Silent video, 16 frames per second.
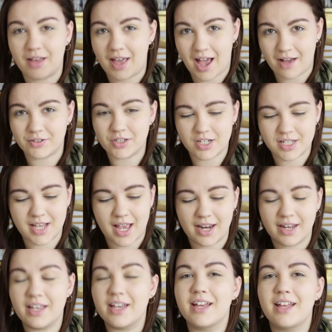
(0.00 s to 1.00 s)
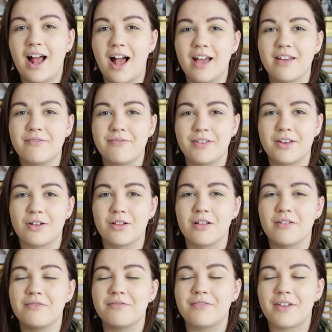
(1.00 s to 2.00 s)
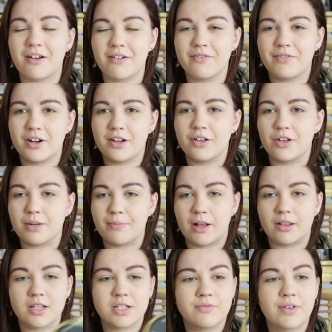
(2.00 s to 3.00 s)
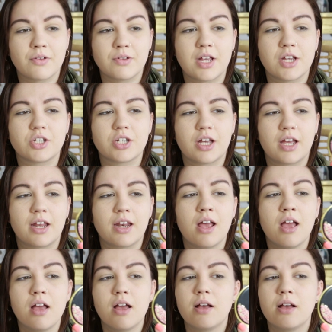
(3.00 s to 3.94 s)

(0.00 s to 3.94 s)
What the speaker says: after setting it, I feel very, very good about this foundation.